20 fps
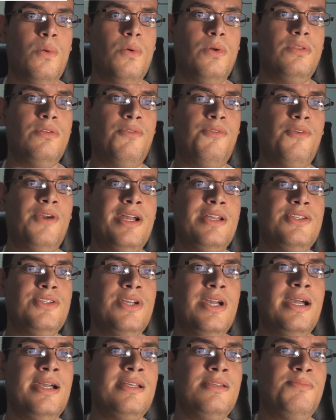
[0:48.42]
would the
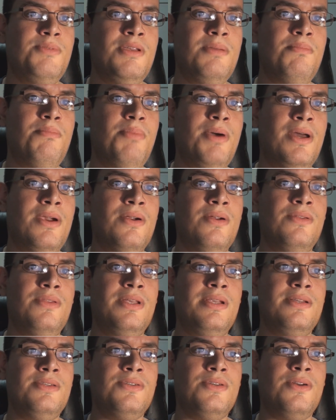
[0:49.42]
franchise be better
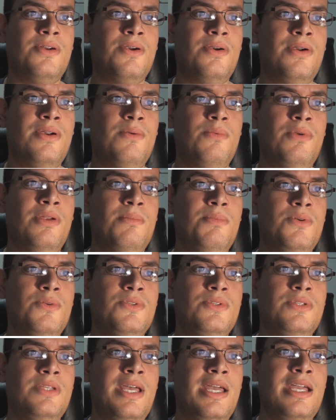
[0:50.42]
than its current
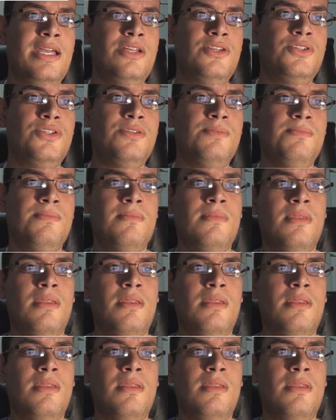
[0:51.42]
reboot stage?